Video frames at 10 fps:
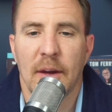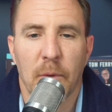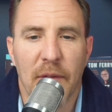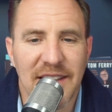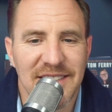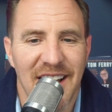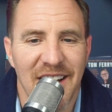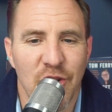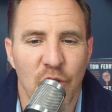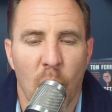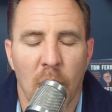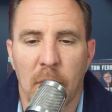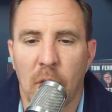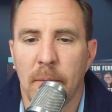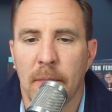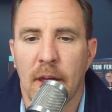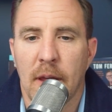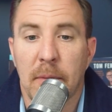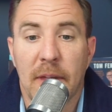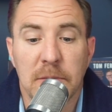Well, that's not normal,
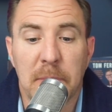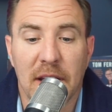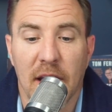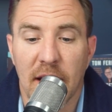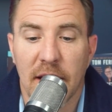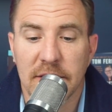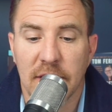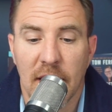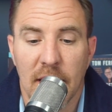but that's because